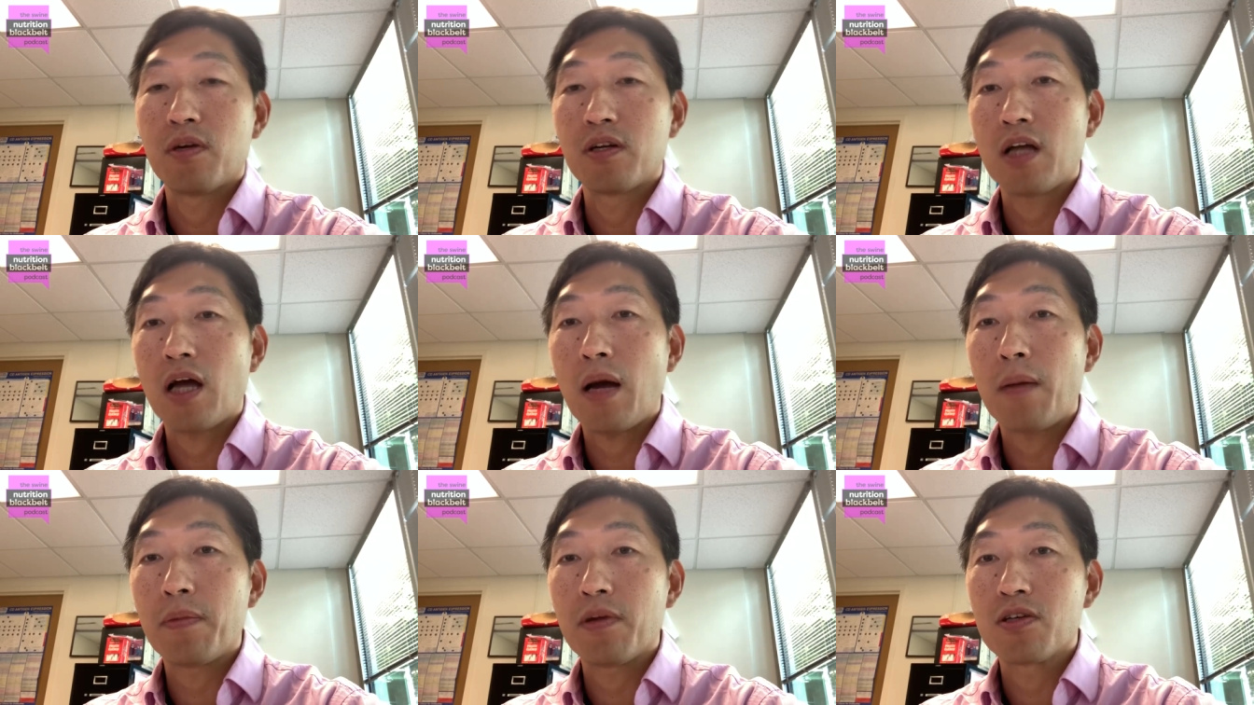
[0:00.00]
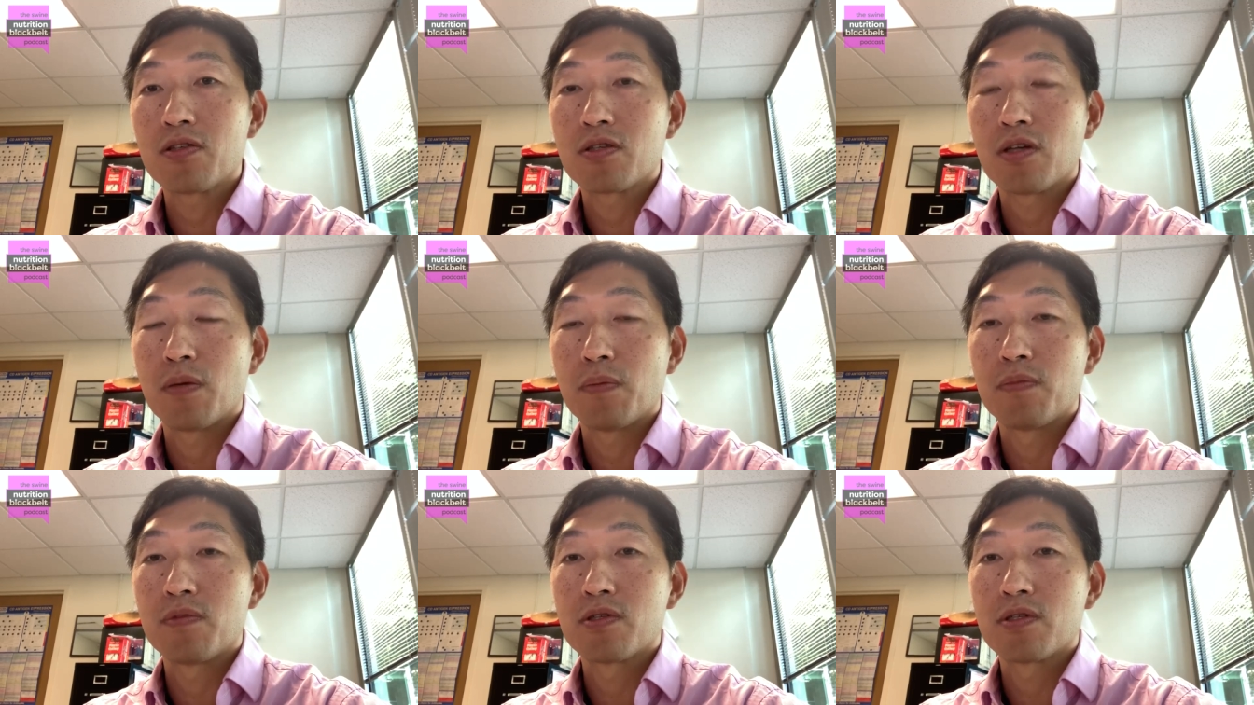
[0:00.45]

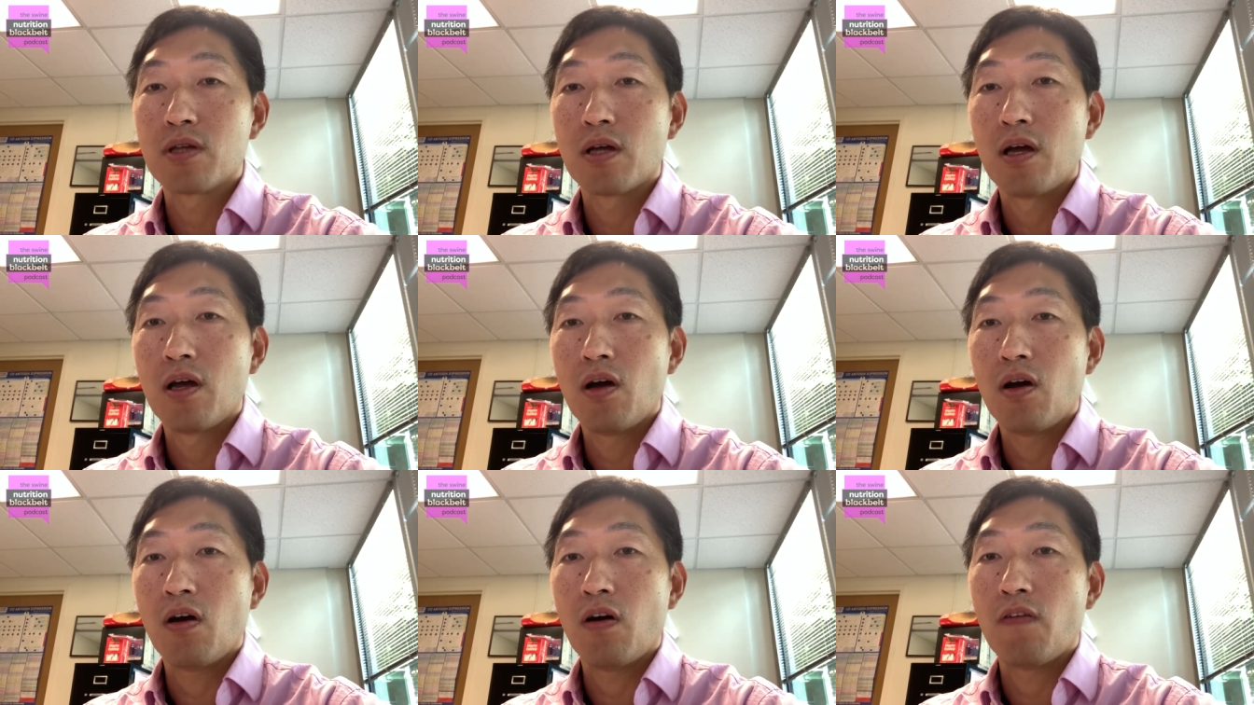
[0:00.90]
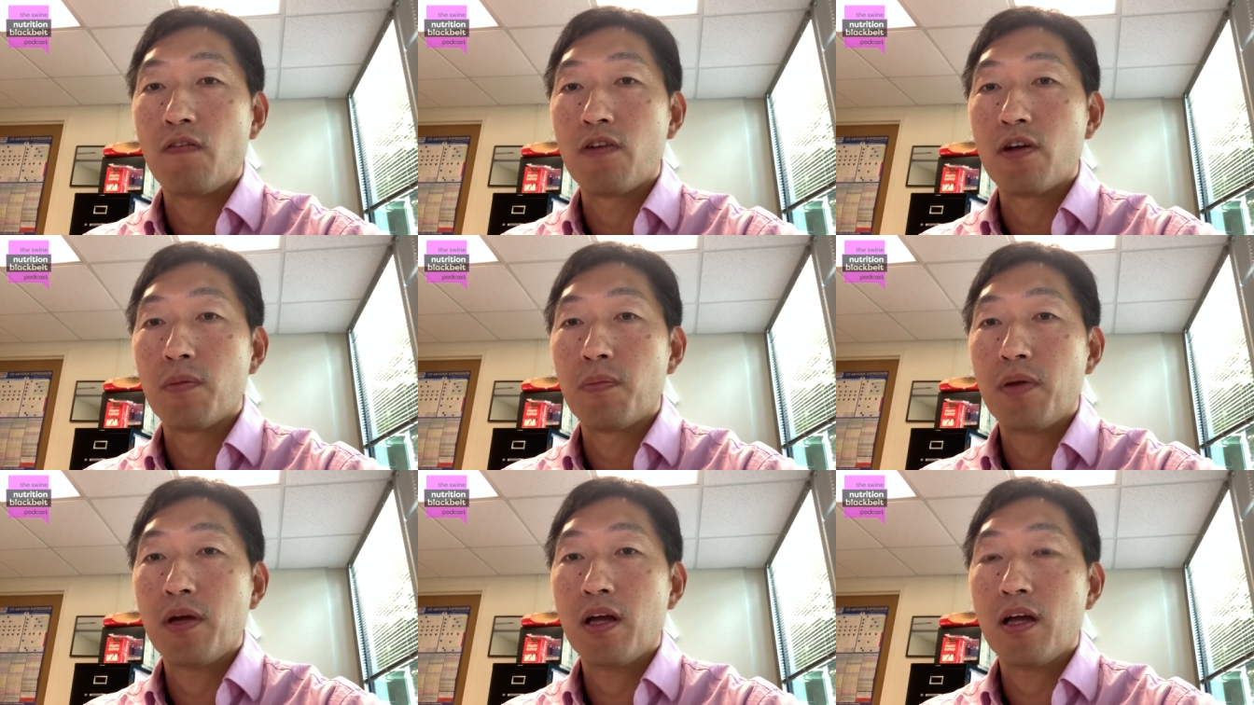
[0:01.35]
metabolisms of
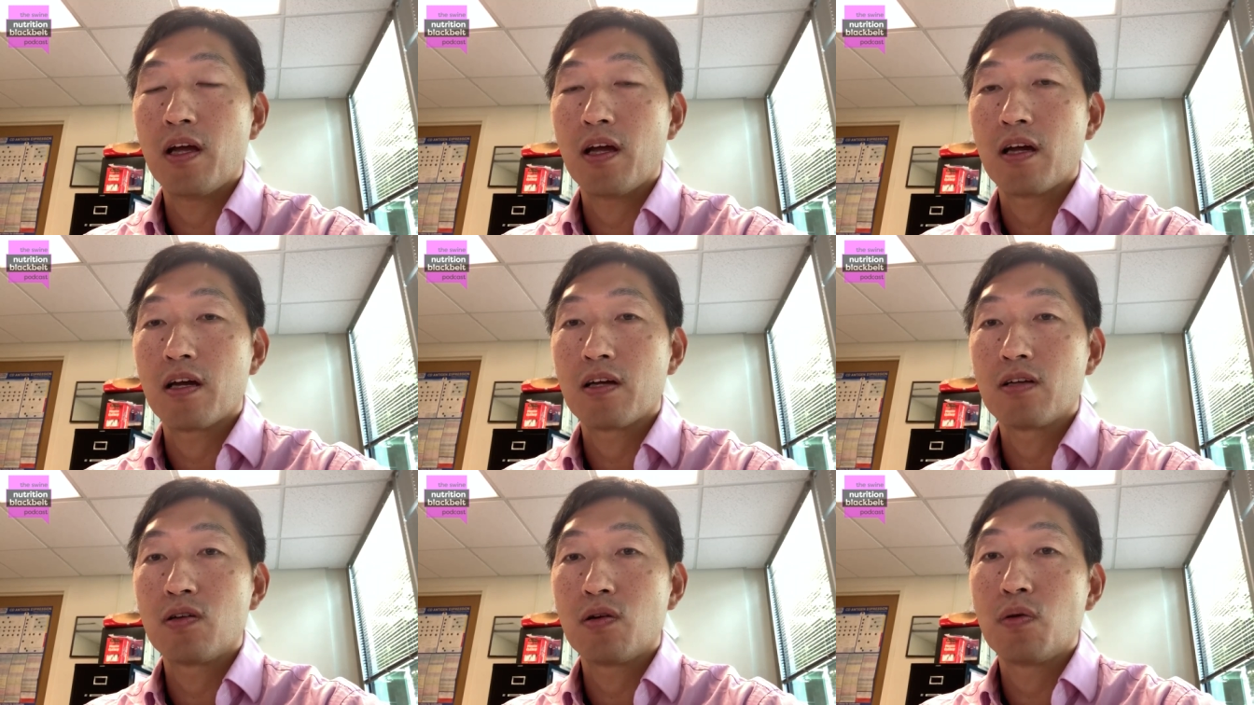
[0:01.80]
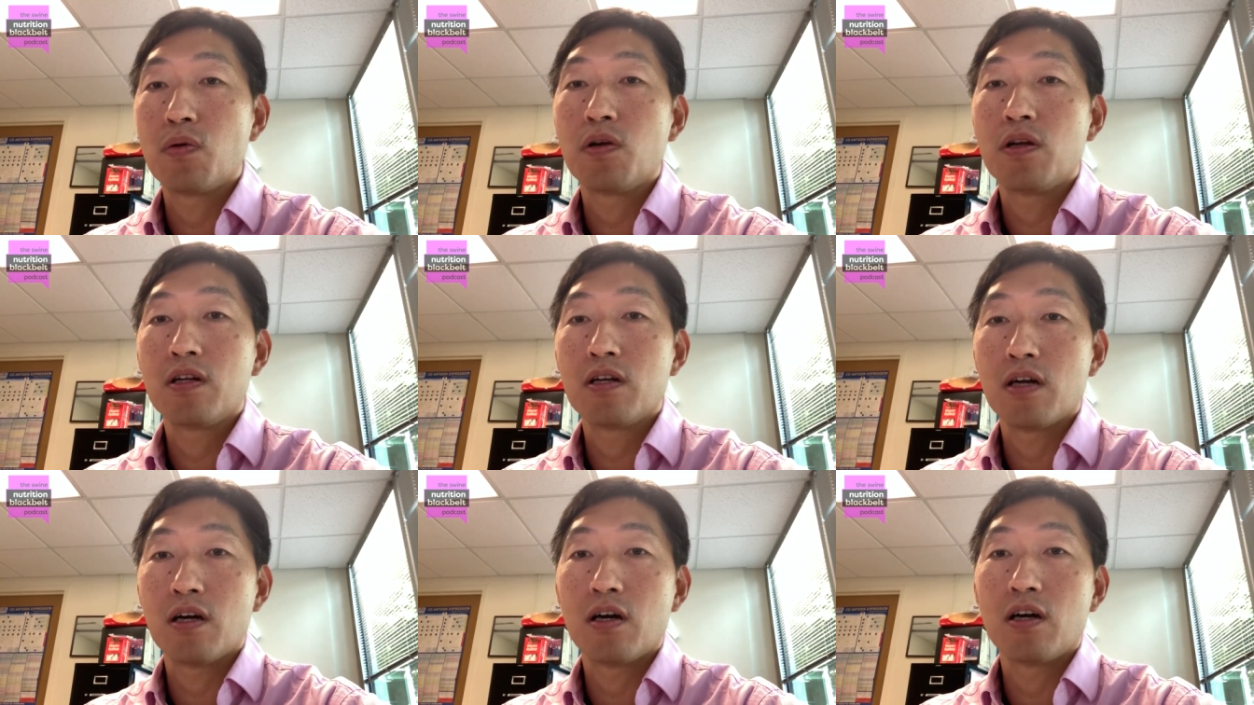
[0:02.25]
the pig
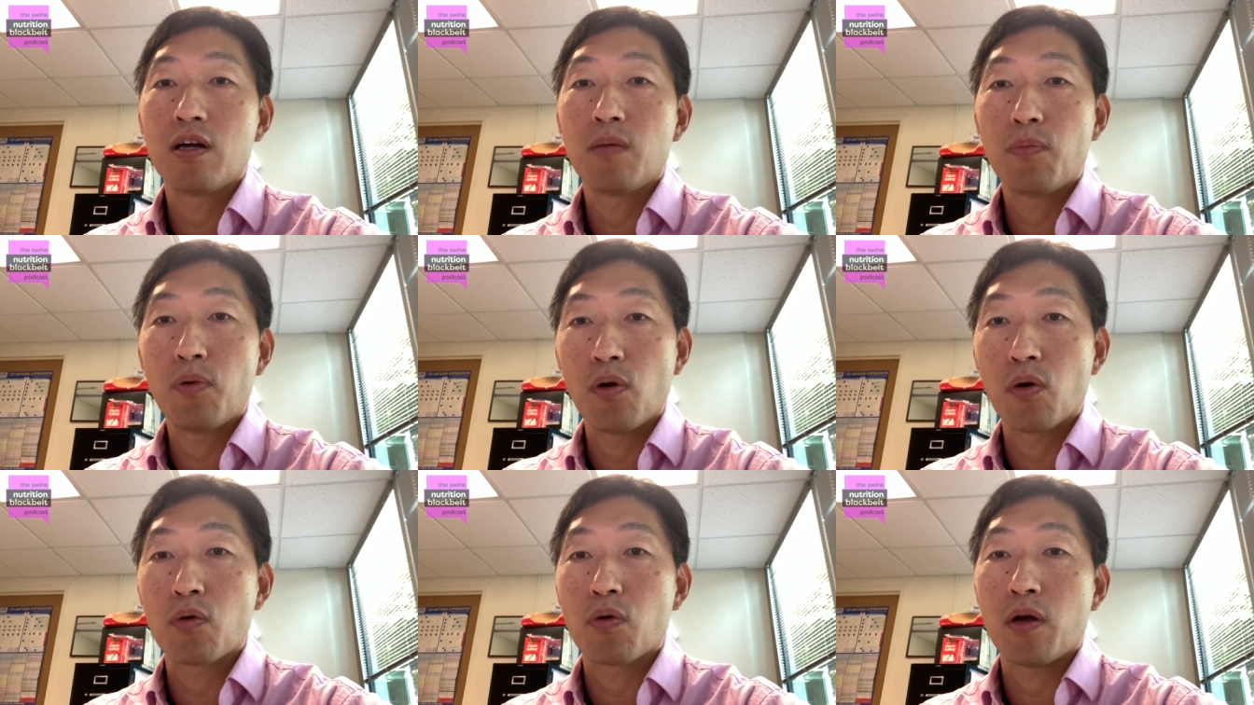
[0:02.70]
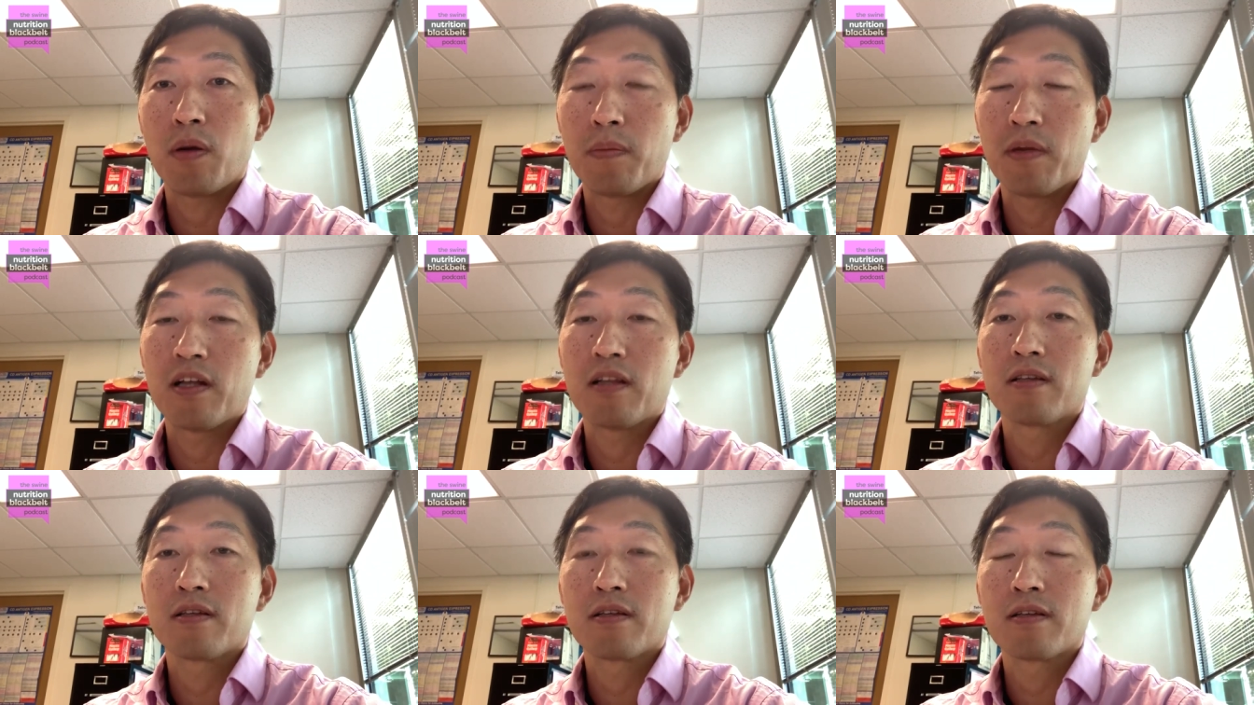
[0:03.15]
during the early
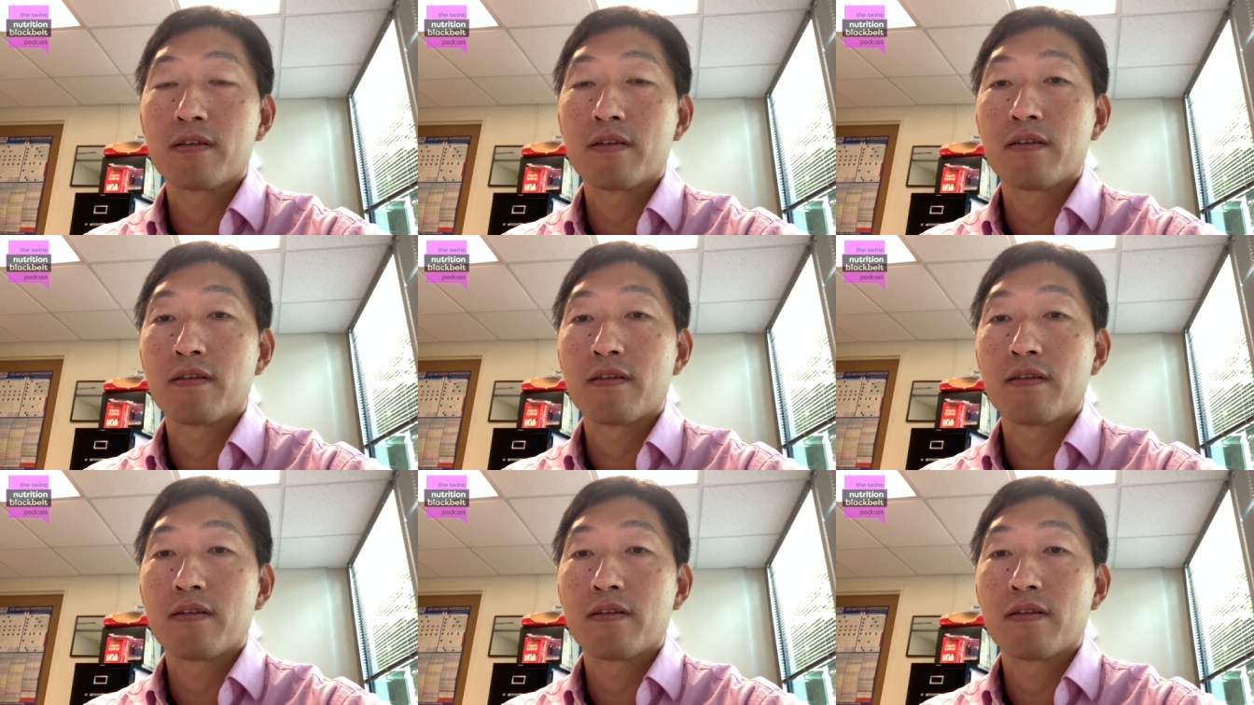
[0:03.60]
programming.